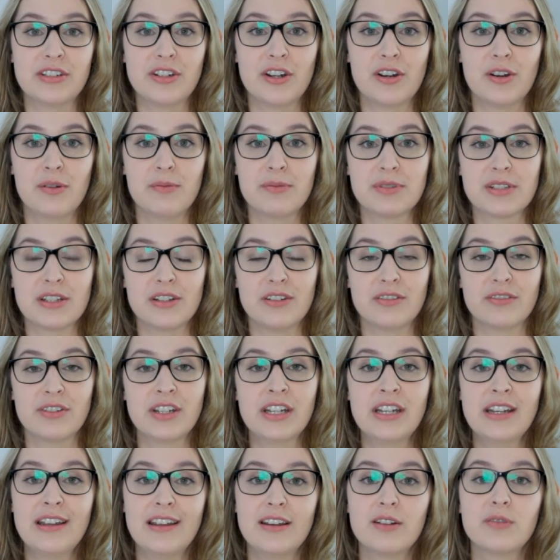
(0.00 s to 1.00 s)
terms of
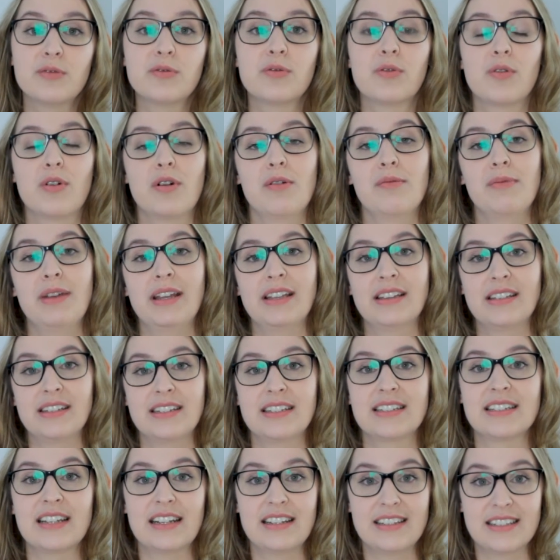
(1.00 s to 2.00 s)
informing the
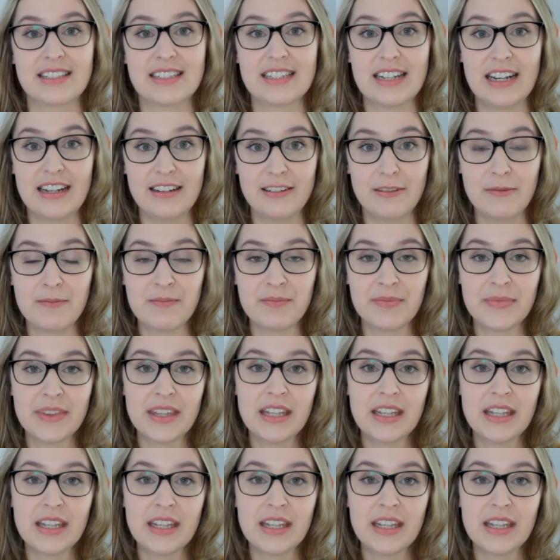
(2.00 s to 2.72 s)
design style.